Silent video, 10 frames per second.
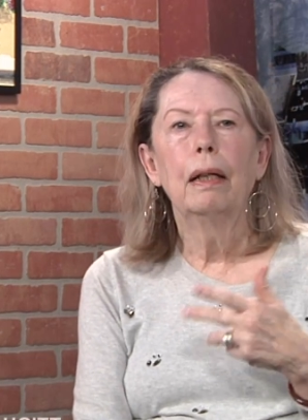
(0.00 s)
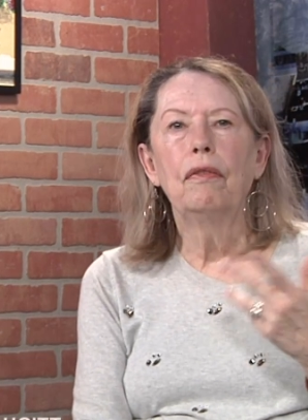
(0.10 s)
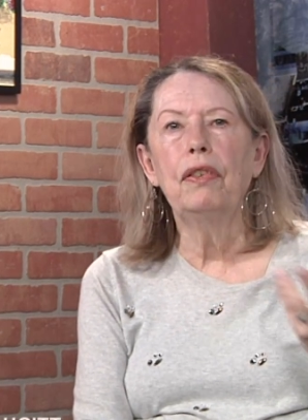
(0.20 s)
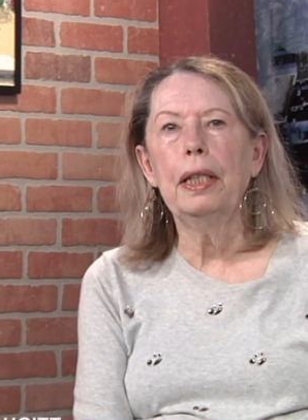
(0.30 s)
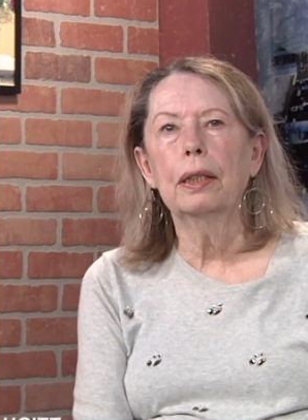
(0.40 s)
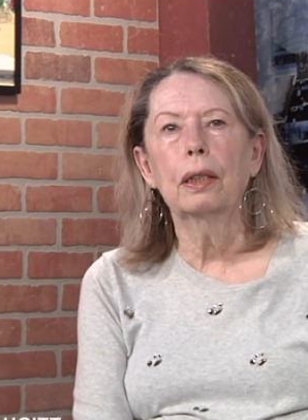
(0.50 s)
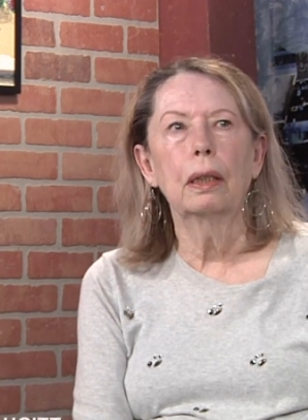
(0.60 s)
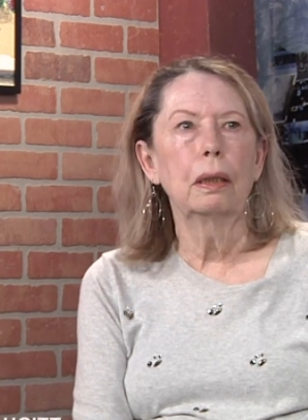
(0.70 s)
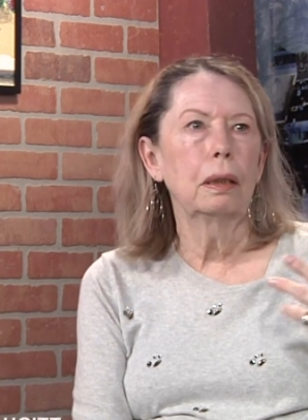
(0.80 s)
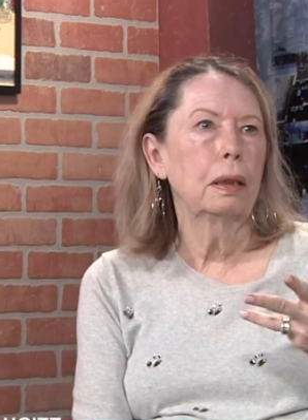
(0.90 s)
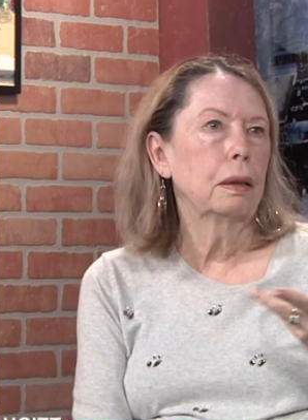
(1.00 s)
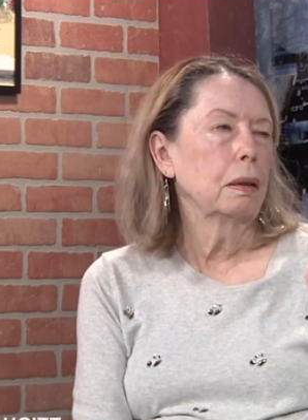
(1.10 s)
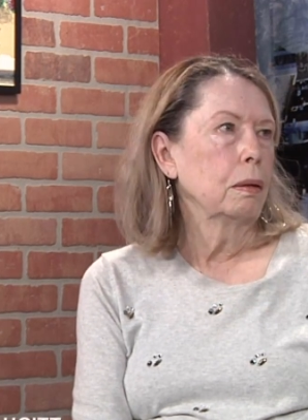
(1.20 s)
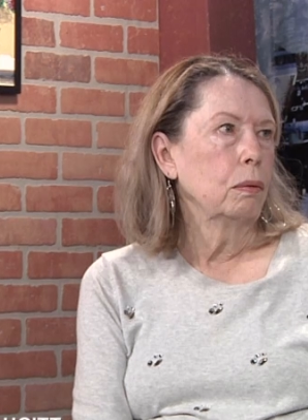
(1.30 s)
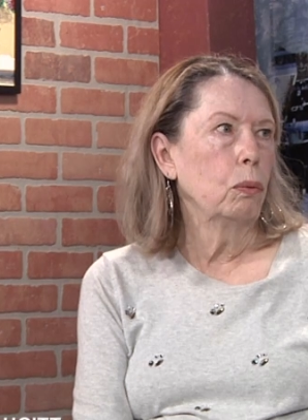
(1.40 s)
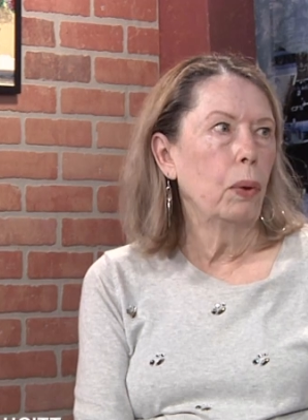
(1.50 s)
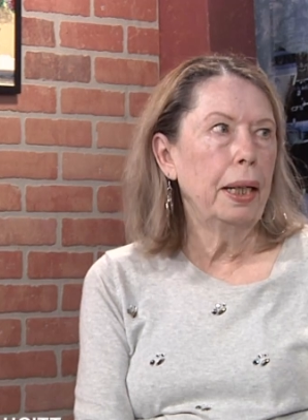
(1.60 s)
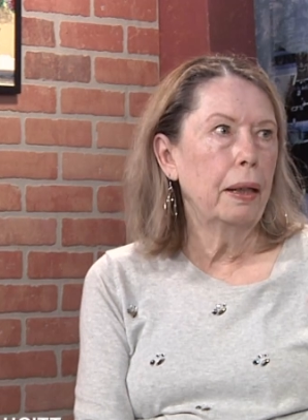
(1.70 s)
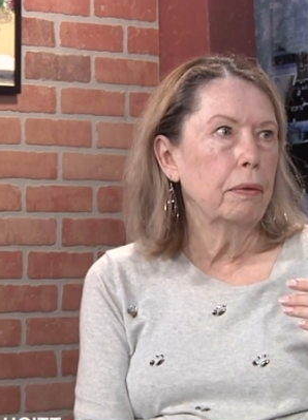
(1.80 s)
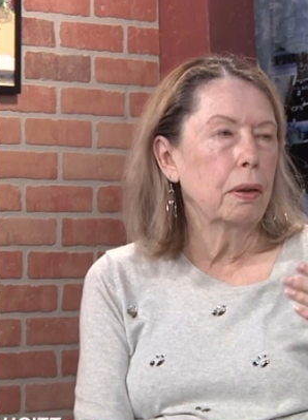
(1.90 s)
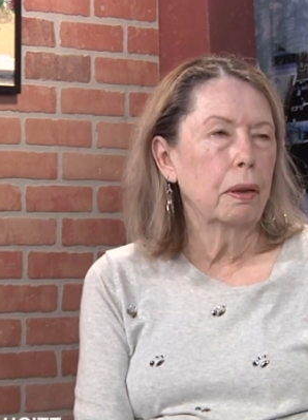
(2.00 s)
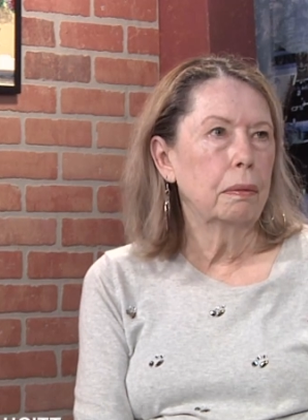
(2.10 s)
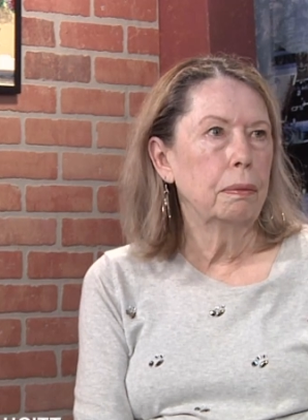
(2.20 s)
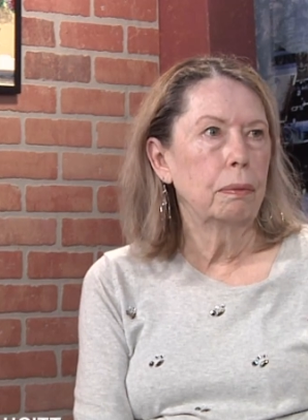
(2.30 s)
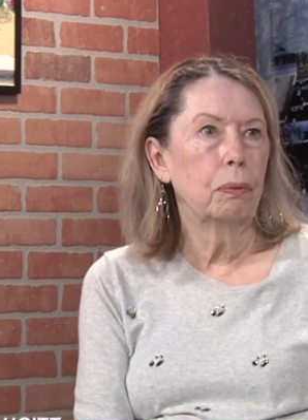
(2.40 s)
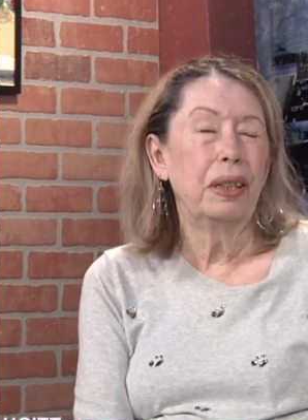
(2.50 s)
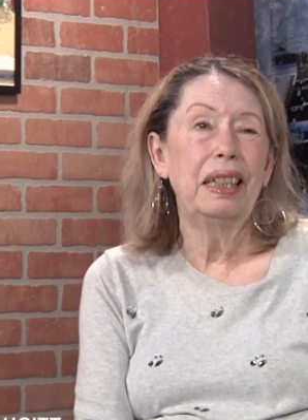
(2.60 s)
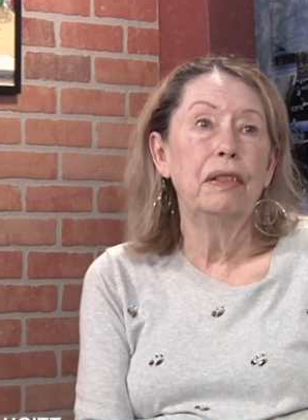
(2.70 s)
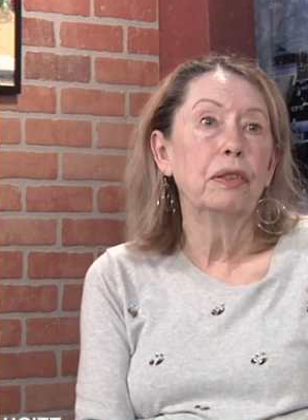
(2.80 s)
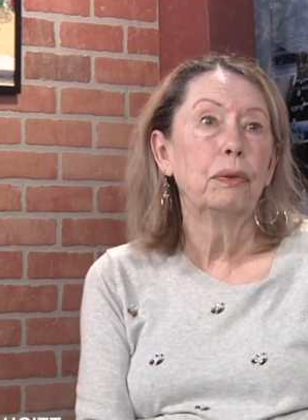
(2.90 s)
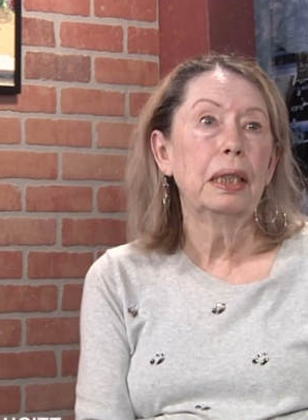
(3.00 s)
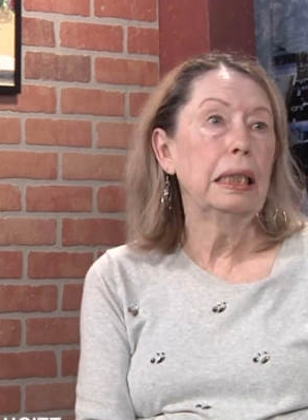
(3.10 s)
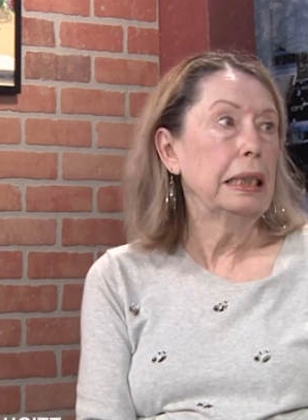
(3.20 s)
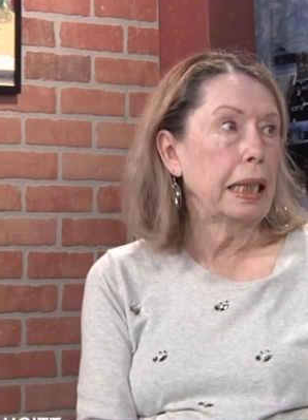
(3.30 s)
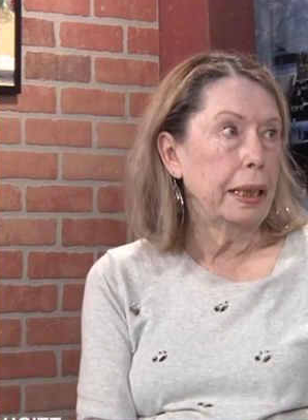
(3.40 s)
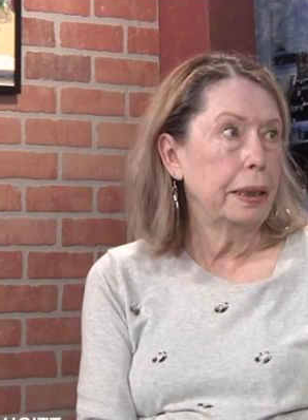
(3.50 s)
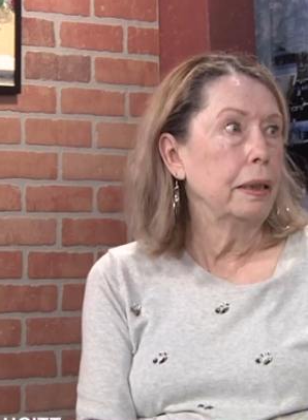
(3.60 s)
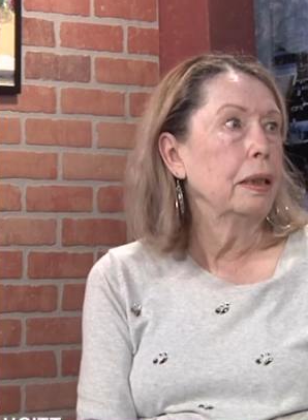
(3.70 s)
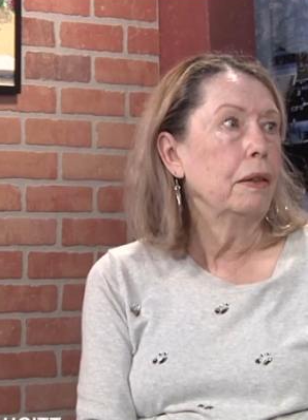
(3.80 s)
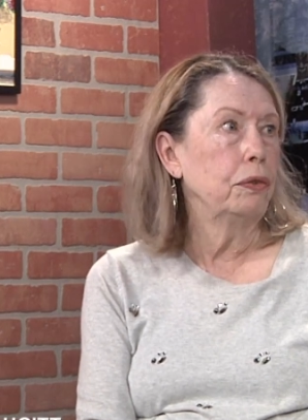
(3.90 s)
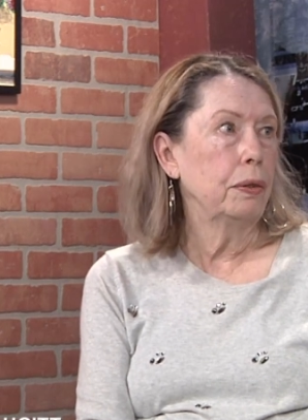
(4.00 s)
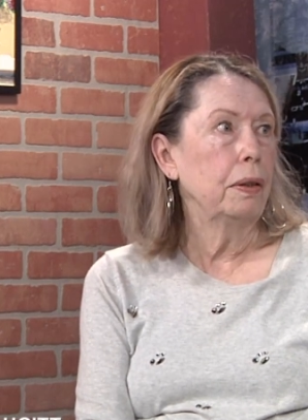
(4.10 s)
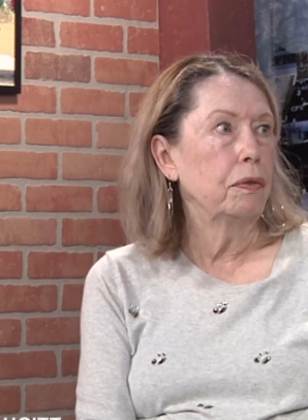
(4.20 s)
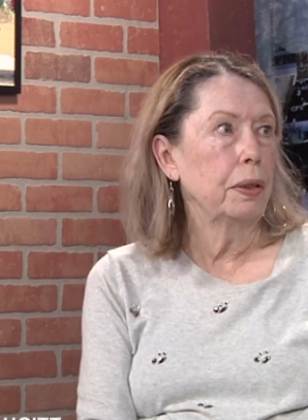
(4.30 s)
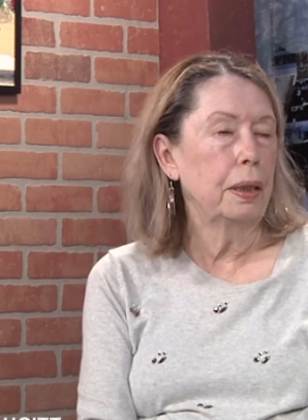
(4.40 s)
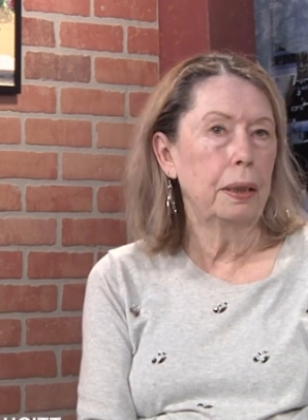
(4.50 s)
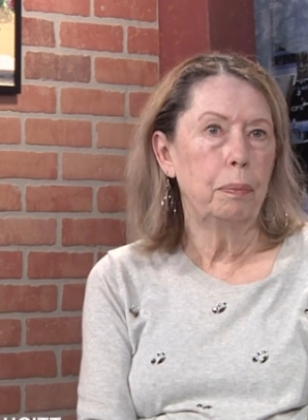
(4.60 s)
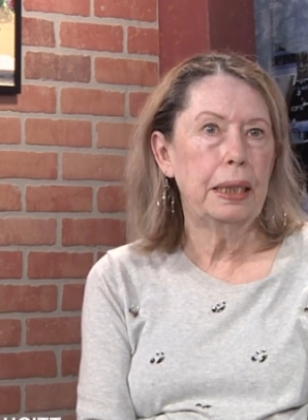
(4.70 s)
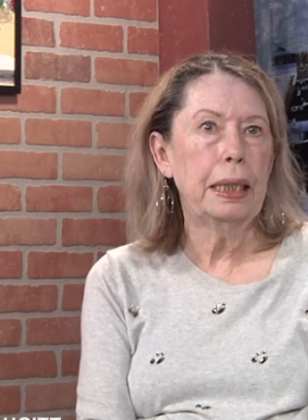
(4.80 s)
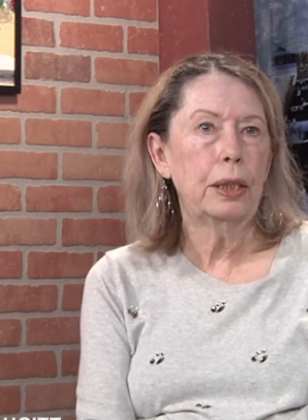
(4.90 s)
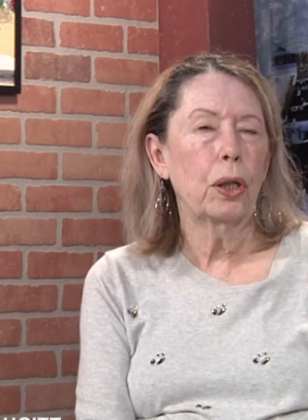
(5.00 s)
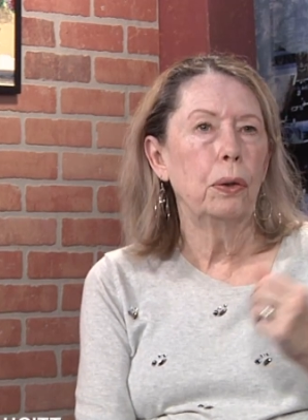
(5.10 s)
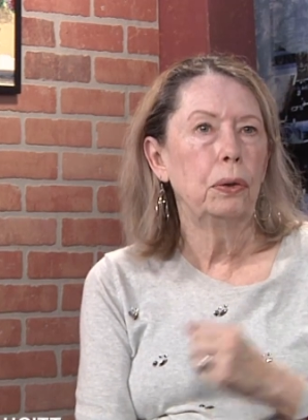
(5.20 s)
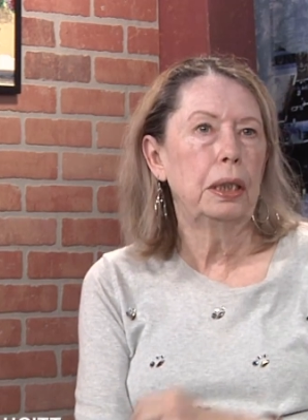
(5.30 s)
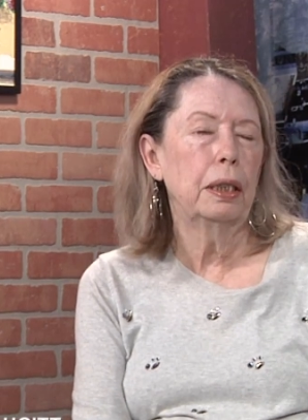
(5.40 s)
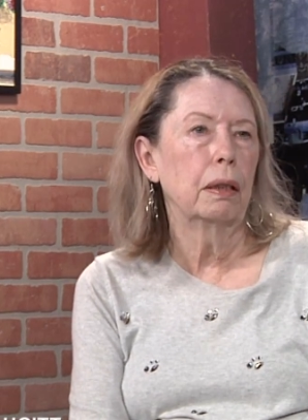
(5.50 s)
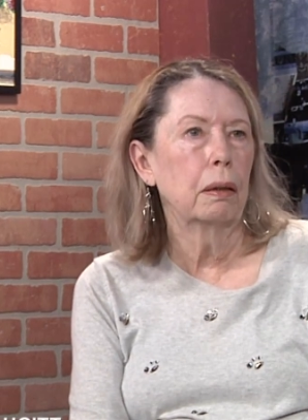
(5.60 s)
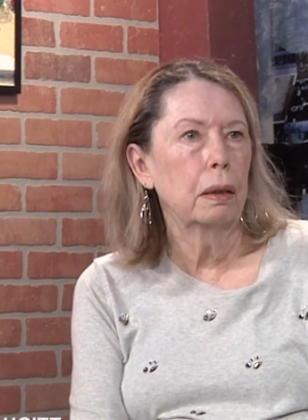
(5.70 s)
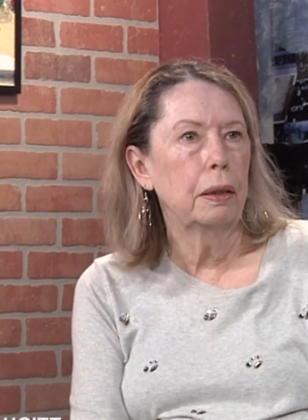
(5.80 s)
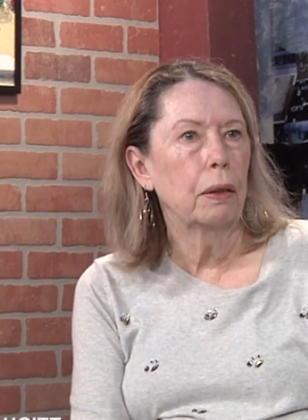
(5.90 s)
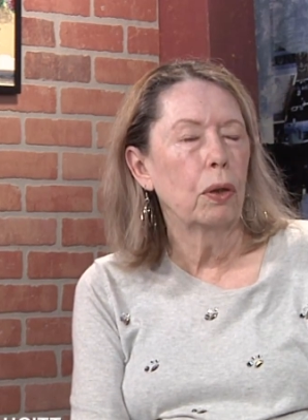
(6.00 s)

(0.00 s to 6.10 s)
Vehicles, whatever, even real estate, if the business owns their